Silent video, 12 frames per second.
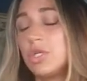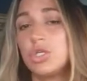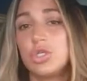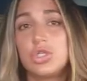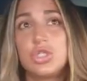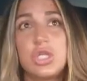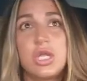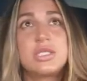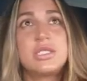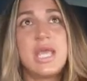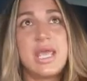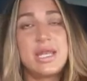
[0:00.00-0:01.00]
She
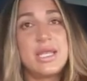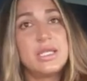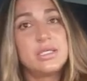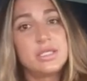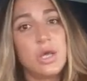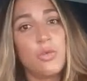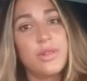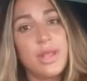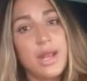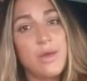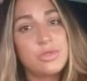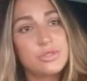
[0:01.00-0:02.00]
dated someone that
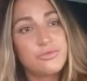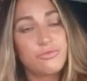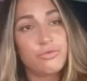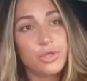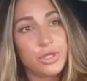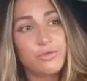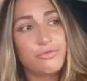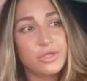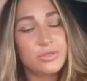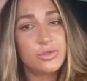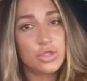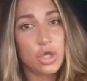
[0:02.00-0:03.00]
I was really good friends
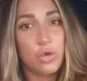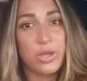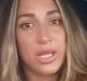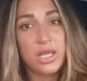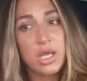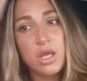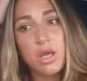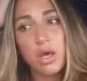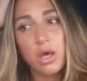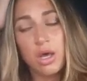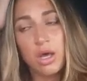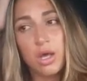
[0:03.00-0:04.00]
with, Joey.
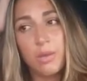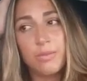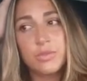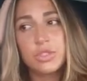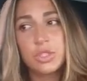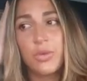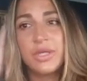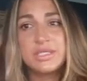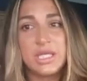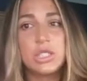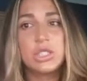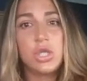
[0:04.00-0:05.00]
So I
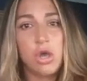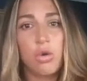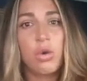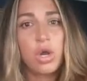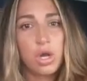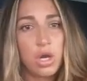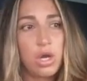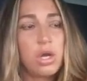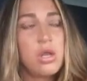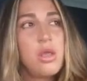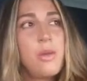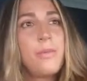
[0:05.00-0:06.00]
didn't know
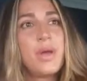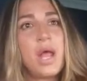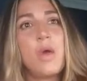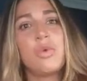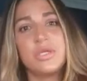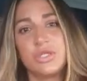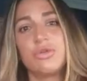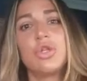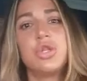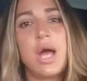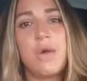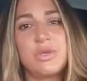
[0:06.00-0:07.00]
her, but I
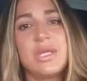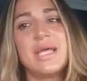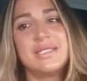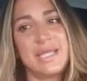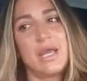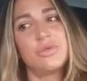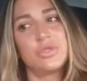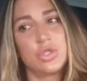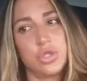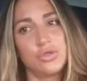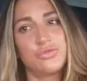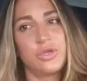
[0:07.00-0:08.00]
would not say I was
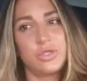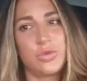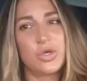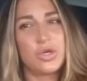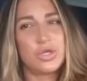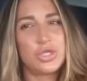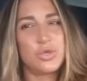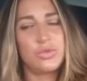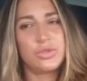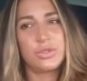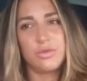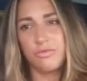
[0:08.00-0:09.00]
close friends with her. She
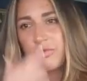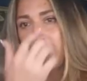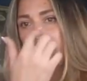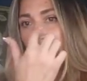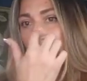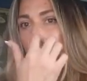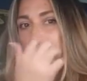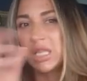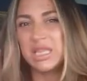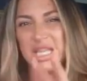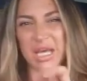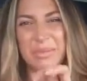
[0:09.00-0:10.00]
was very
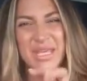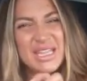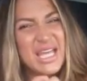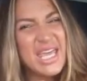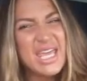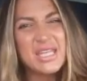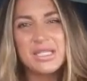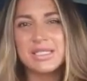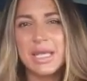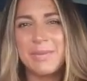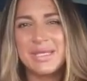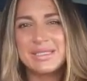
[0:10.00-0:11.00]
clubby like. Does
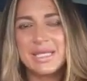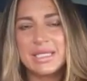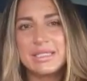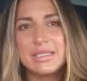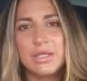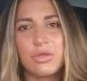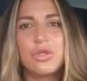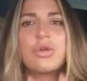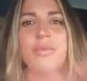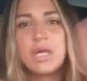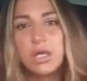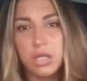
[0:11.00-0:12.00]
that make sense? So you could
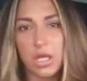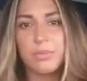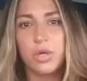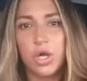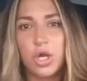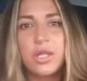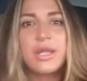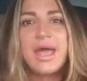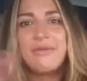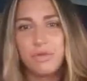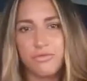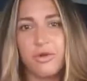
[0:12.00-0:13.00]
be a club girl and
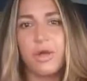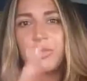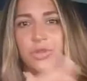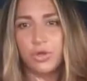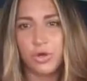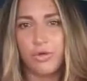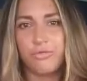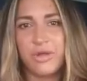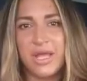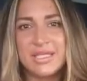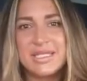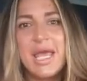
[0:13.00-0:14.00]
have fun with your
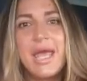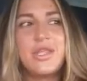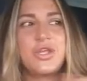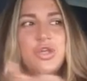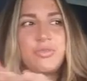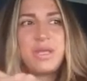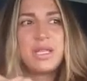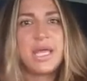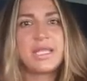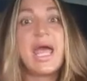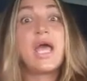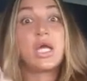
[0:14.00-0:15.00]
girlfriends, and then you could be
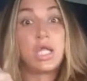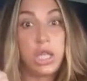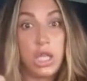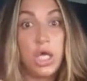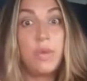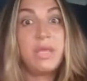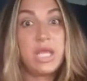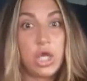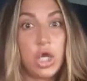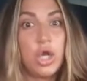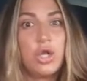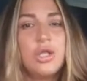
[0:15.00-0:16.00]
like that clubby
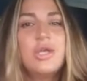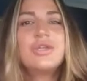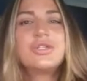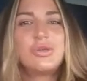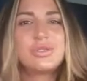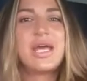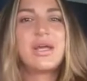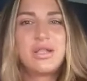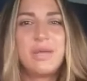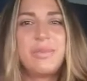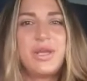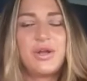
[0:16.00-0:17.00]
girl. She was that
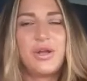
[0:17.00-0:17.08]
clubby girl.